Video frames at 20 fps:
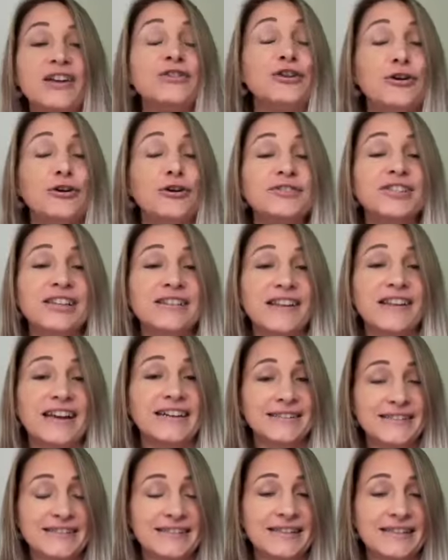note to
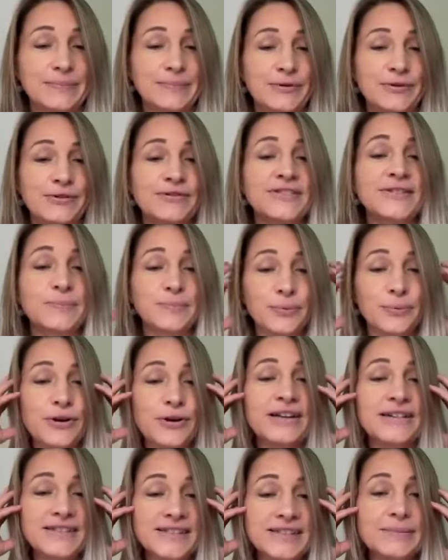light sleepers,
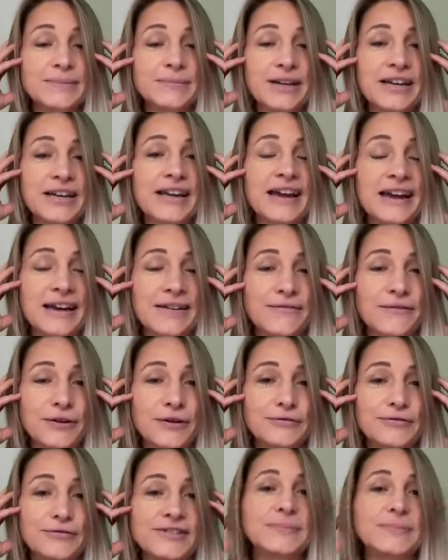bring some like
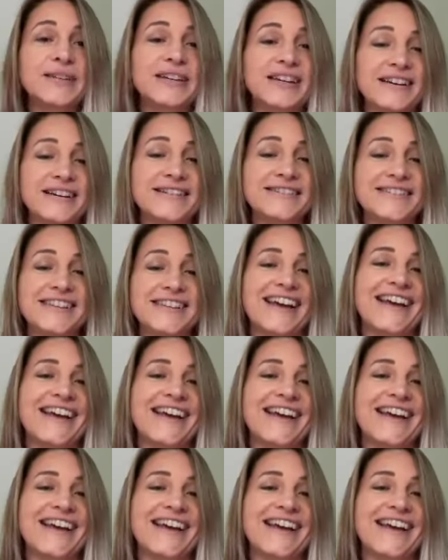headphones, because